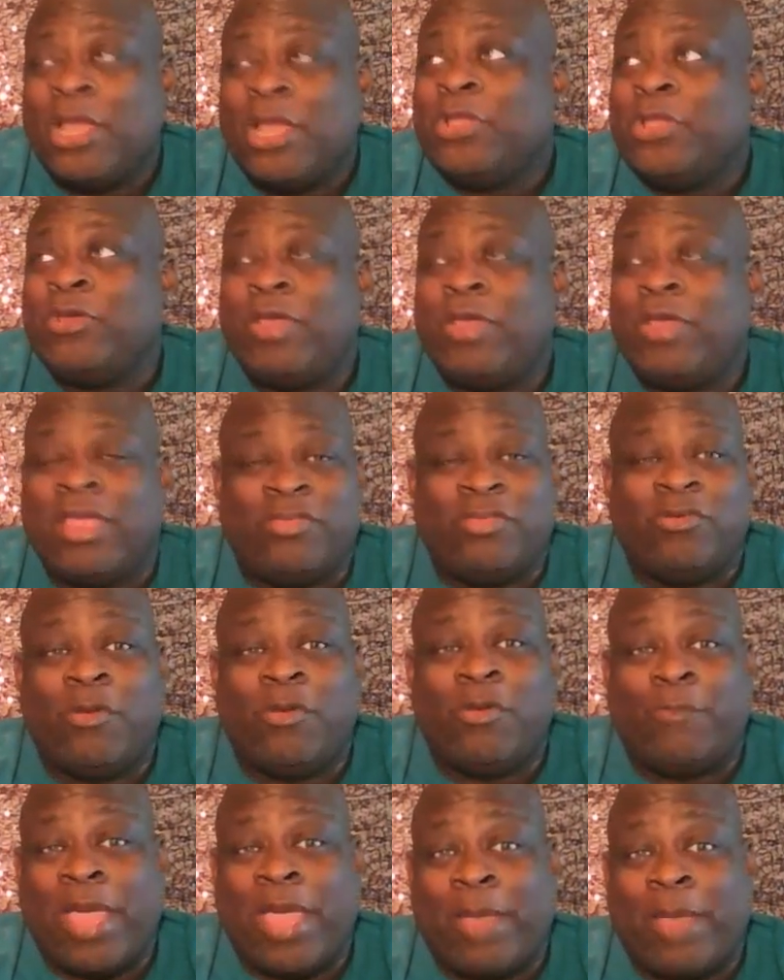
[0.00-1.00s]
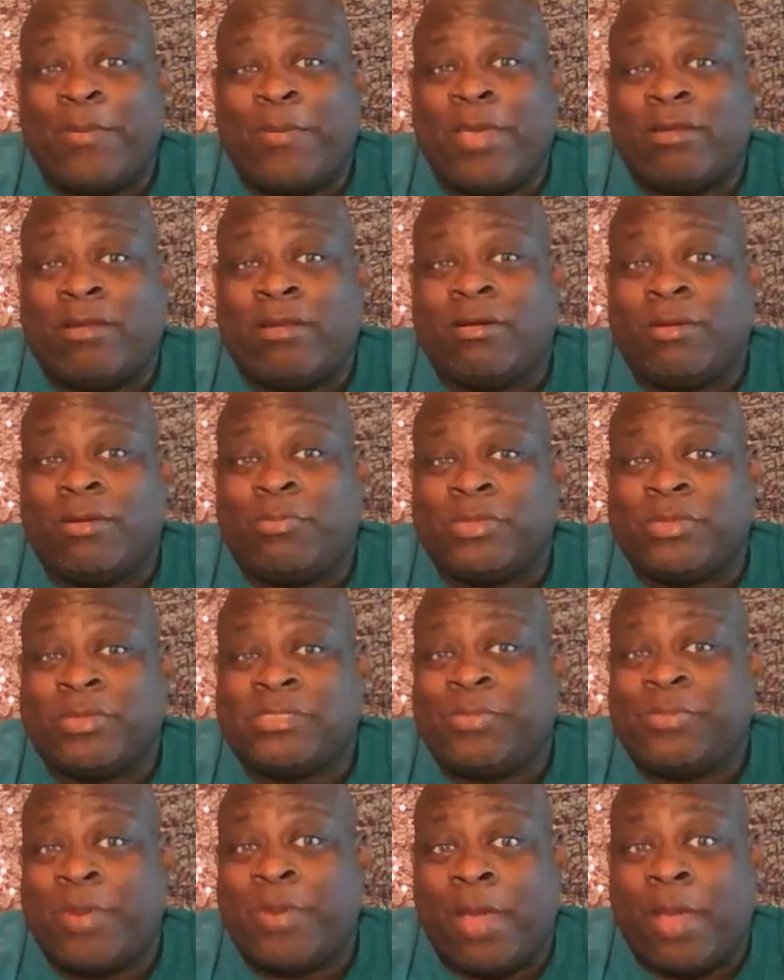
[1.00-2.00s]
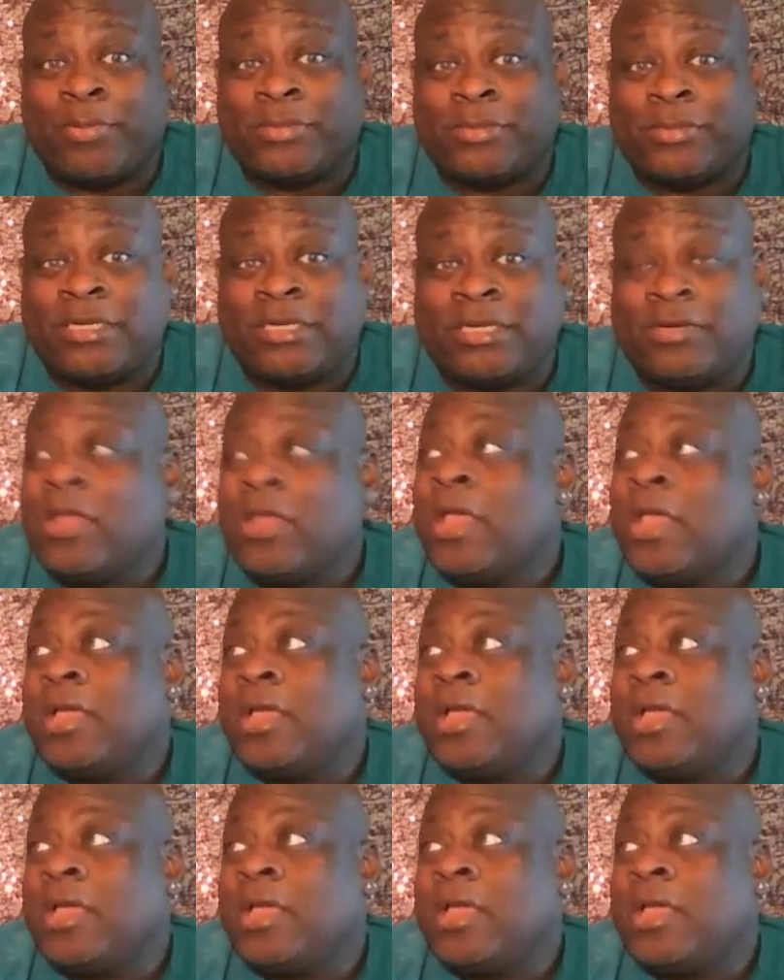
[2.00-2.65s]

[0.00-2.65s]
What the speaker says: You're a backpedaler and a pussy popper, too.